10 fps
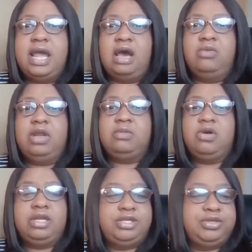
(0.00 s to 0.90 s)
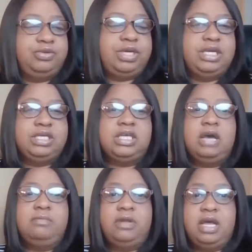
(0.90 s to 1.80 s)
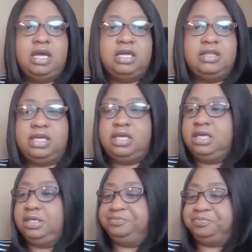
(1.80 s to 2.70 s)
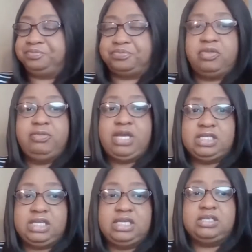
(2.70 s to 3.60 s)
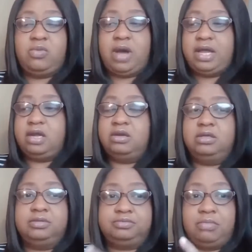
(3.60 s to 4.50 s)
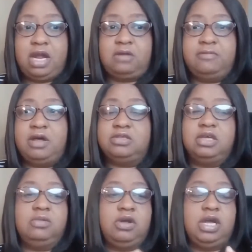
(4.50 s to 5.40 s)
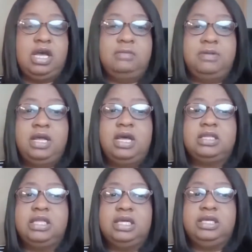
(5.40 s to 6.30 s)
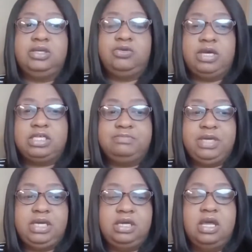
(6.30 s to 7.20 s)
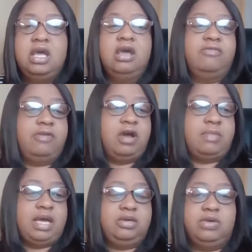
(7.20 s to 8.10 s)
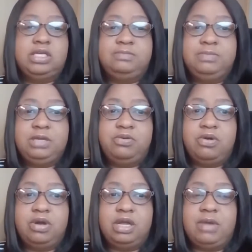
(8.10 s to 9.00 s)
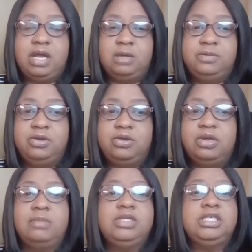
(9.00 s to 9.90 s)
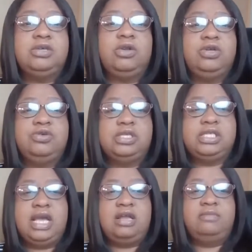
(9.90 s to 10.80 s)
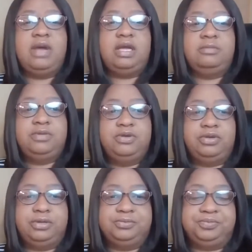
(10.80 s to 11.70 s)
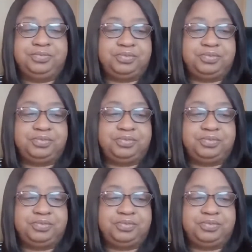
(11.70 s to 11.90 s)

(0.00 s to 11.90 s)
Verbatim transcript: Now, what I'm going to do is unplug the, because it is a wired microphone. So I'm going to unplug the USB from my USB port in my computer, and I'm just going to use the sound of my computer.